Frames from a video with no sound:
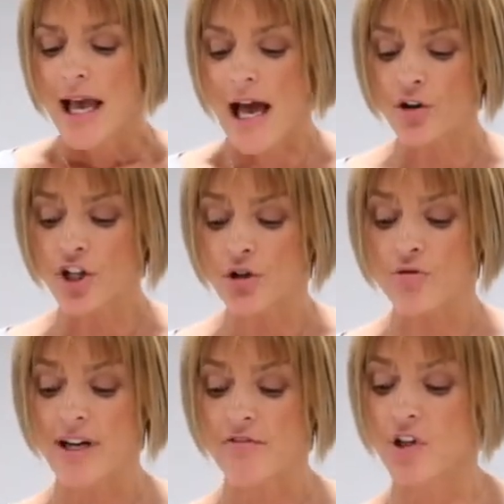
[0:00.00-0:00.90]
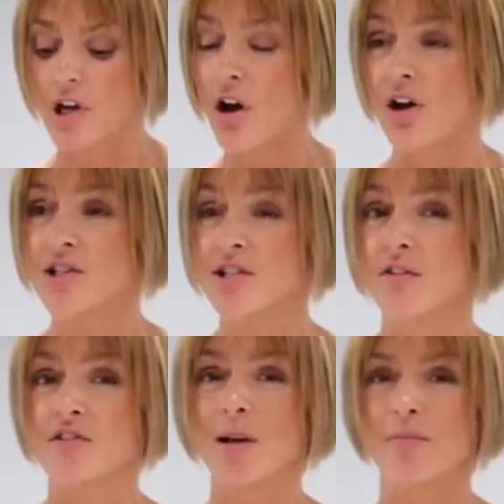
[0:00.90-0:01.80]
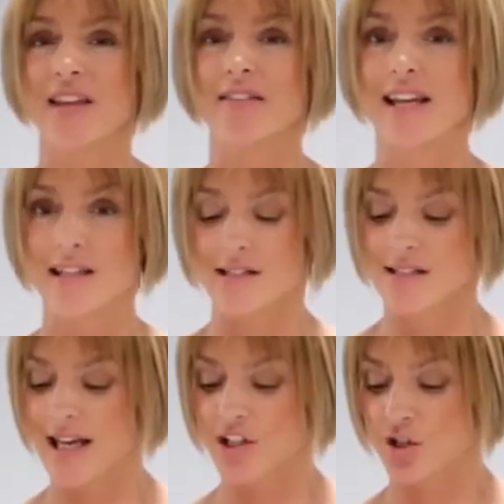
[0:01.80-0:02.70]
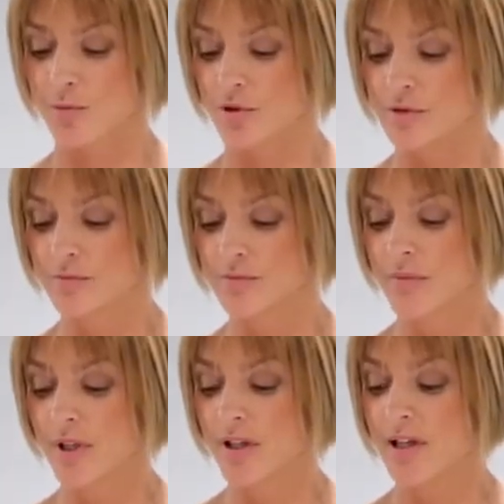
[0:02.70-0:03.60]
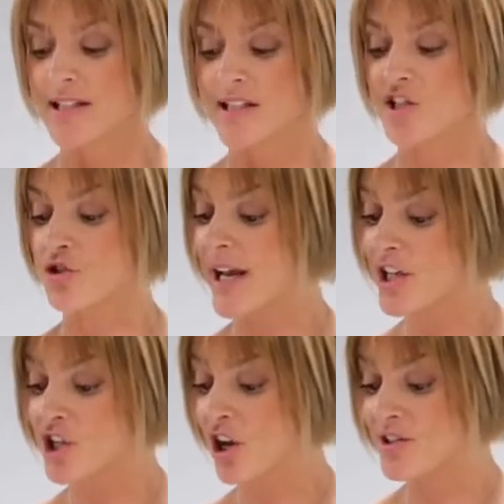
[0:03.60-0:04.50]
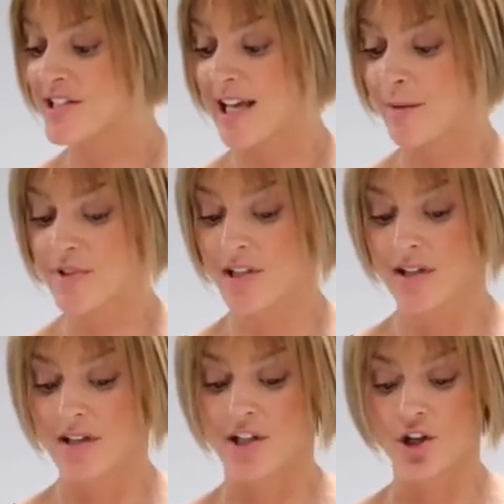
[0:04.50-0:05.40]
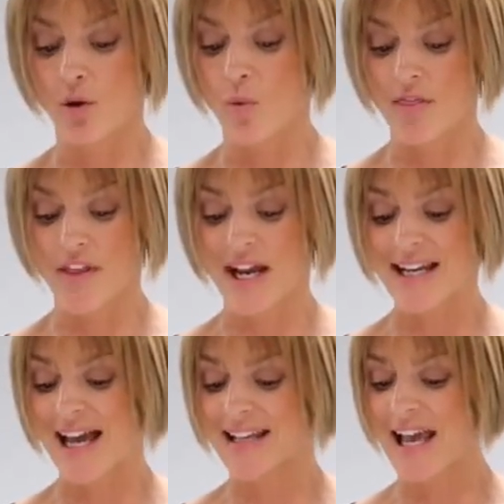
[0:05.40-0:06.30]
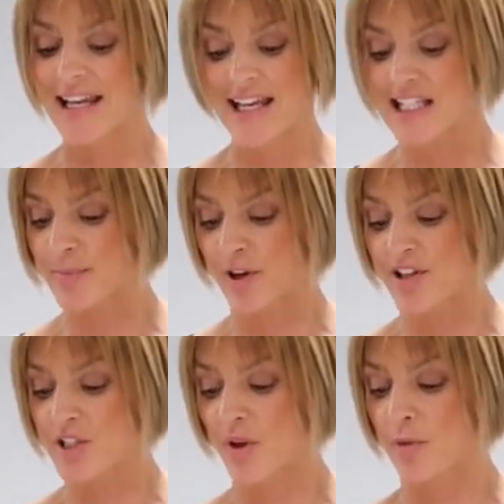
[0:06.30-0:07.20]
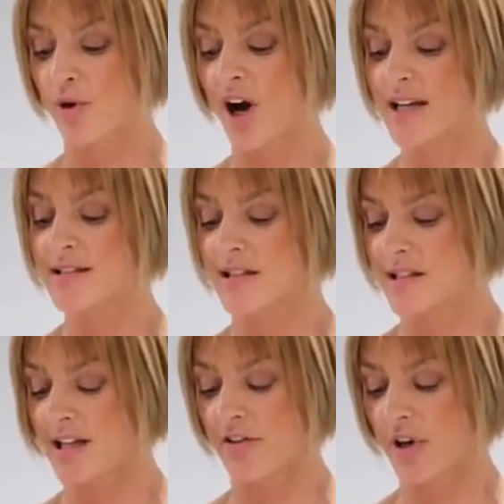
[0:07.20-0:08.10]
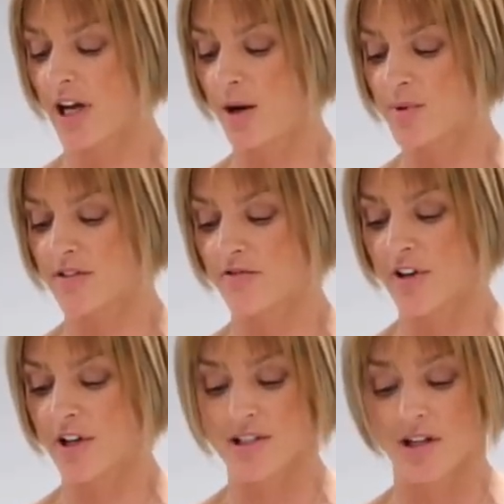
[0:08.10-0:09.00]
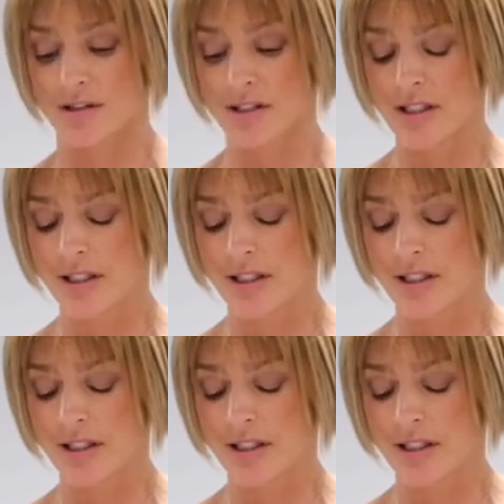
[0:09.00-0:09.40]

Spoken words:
How do you grieve the loss of something that isn't tangible? It's a strange concept, and not one that I'd had any experience with prior to discovering I was infertile.